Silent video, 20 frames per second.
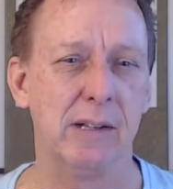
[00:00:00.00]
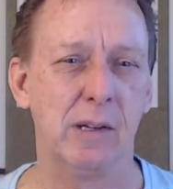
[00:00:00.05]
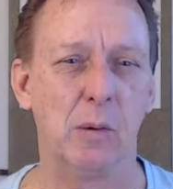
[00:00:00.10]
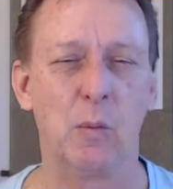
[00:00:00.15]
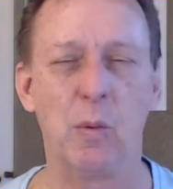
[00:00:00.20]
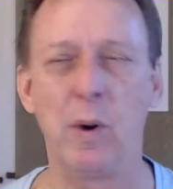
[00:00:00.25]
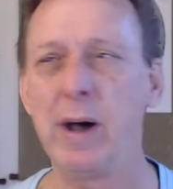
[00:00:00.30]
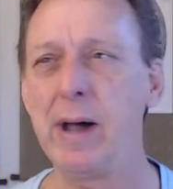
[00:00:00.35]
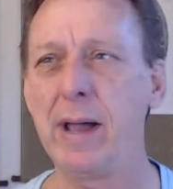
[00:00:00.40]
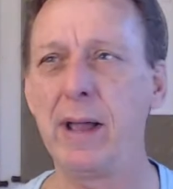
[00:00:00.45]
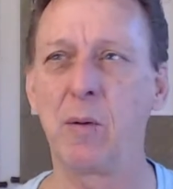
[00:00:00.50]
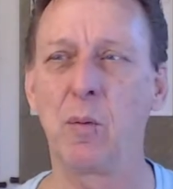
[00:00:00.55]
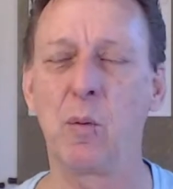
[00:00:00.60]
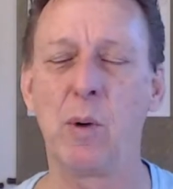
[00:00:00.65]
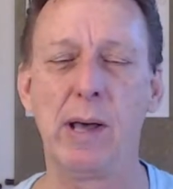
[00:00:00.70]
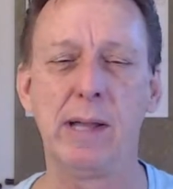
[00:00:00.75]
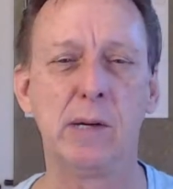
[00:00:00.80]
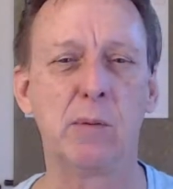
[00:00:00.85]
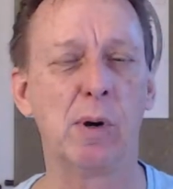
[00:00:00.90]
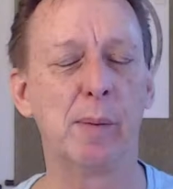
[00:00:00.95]

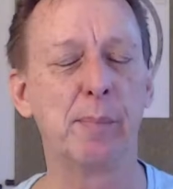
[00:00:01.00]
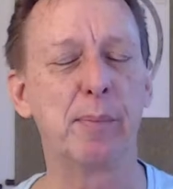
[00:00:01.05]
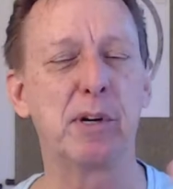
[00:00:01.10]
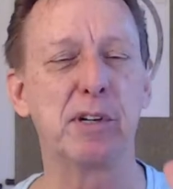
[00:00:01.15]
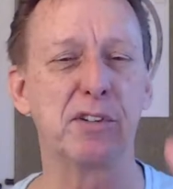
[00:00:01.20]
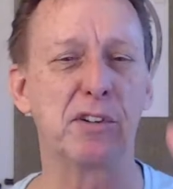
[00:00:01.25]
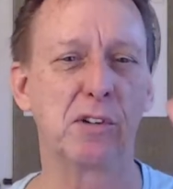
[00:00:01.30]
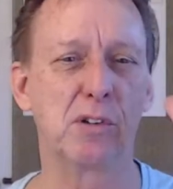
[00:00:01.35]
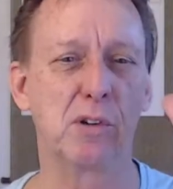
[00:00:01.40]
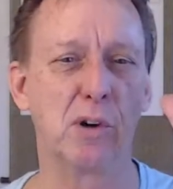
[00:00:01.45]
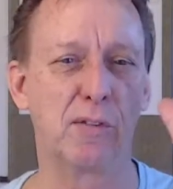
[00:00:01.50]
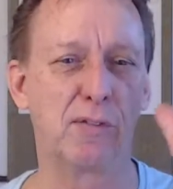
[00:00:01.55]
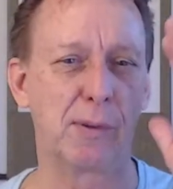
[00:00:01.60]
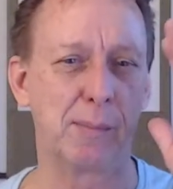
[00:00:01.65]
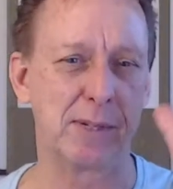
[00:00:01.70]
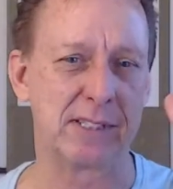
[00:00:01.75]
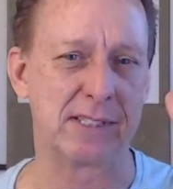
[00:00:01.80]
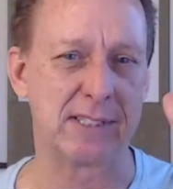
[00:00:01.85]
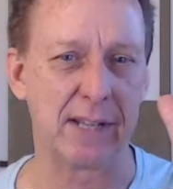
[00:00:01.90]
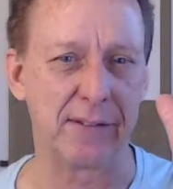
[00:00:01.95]
Why did one person go from a
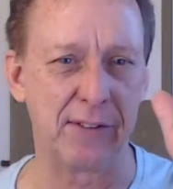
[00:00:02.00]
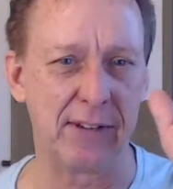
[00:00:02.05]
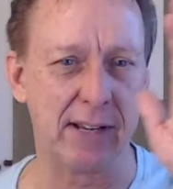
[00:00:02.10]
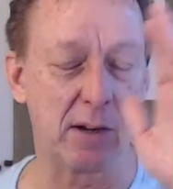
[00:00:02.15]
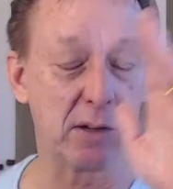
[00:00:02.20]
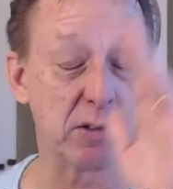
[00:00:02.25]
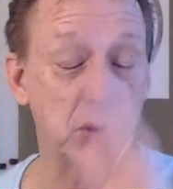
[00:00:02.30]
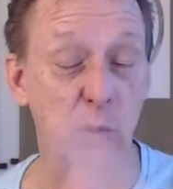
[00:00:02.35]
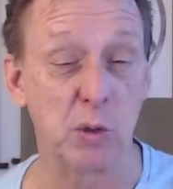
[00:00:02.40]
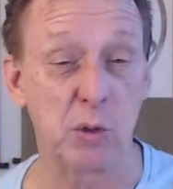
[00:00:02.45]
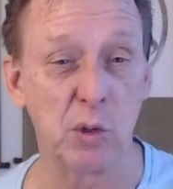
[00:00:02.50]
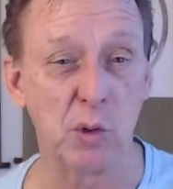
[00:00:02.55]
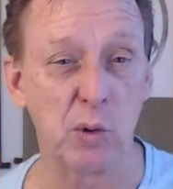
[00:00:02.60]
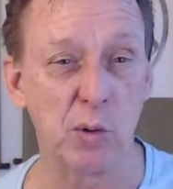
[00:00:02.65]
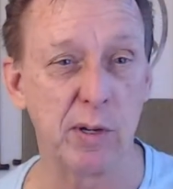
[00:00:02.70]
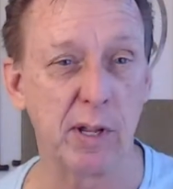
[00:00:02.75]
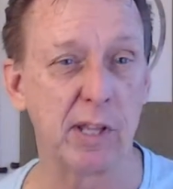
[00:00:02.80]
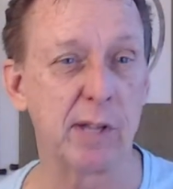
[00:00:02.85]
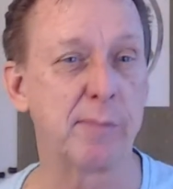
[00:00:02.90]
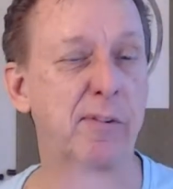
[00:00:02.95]
7 down to a 2,
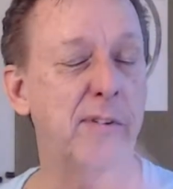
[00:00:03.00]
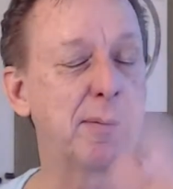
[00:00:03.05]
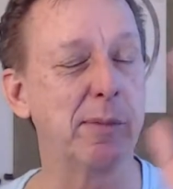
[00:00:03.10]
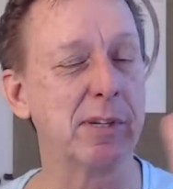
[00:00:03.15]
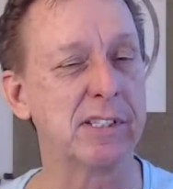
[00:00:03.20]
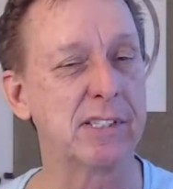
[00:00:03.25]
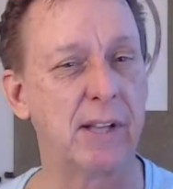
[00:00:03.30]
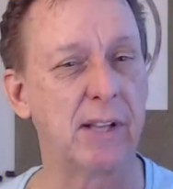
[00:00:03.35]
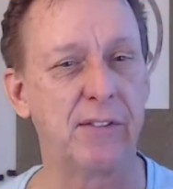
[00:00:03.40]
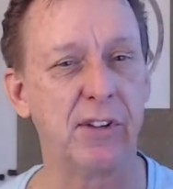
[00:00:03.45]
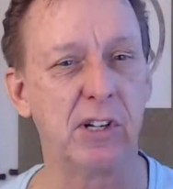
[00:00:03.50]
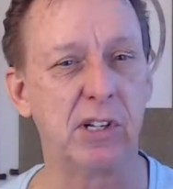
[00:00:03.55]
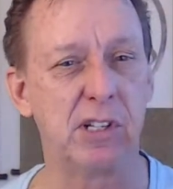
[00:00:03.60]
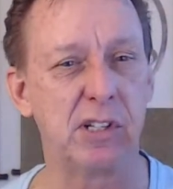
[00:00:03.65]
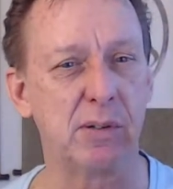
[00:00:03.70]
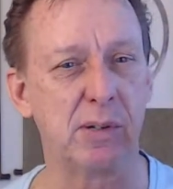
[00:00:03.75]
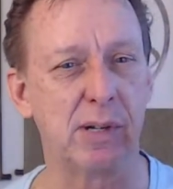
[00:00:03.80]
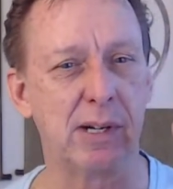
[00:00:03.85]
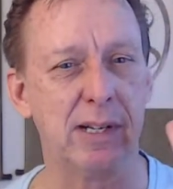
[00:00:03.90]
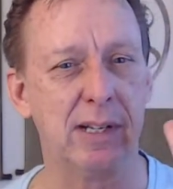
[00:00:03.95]
another from a 7
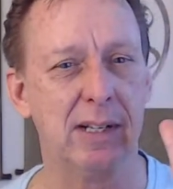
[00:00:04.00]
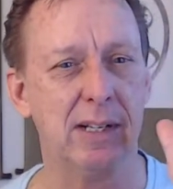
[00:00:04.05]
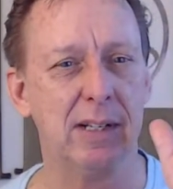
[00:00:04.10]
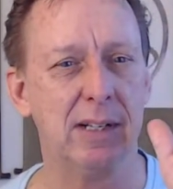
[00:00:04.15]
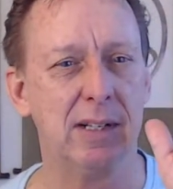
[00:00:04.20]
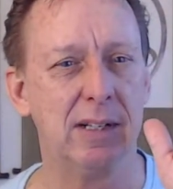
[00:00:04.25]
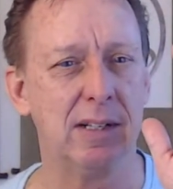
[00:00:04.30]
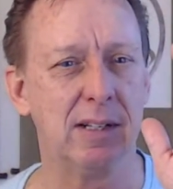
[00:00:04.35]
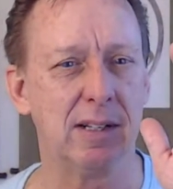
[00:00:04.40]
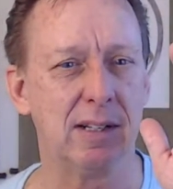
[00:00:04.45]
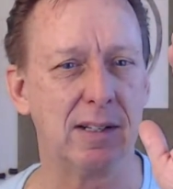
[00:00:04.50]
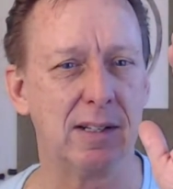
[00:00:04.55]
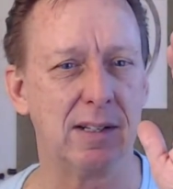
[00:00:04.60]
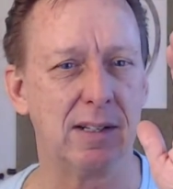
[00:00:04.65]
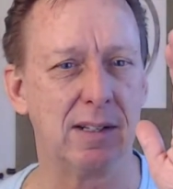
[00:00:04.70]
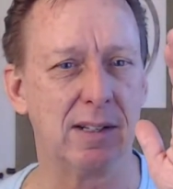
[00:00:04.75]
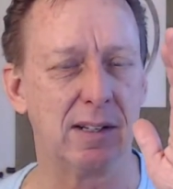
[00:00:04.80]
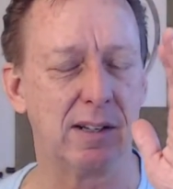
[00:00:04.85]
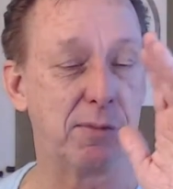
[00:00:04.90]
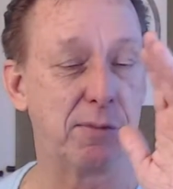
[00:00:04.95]
to
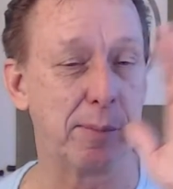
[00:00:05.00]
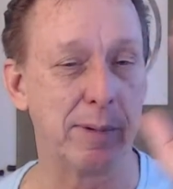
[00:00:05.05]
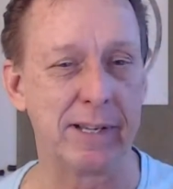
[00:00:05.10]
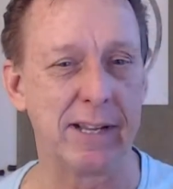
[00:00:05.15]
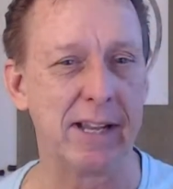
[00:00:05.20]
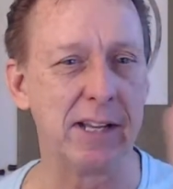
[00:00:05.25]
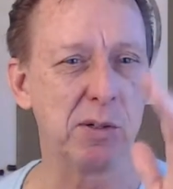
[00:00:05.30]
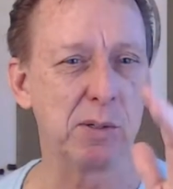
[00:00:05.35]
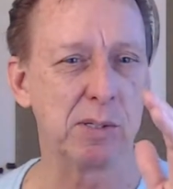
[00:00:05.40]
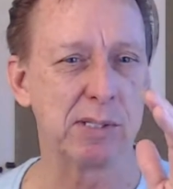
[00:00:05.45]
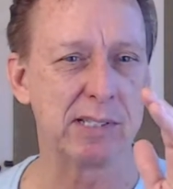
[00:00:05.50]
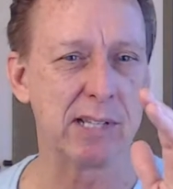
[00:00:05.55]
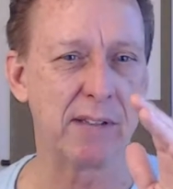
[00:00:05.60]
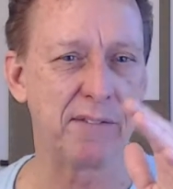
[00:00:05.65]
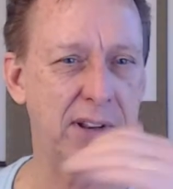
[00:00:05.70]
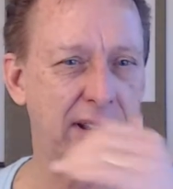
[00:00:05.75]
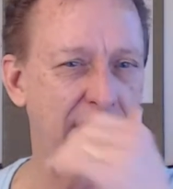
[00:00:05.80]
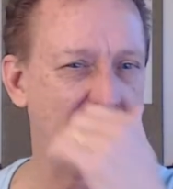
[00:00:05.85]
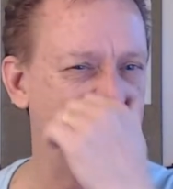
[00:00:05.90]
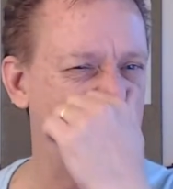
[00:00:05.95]
from a 9 to a
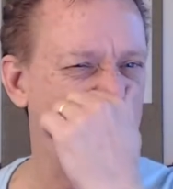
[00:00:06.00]
7,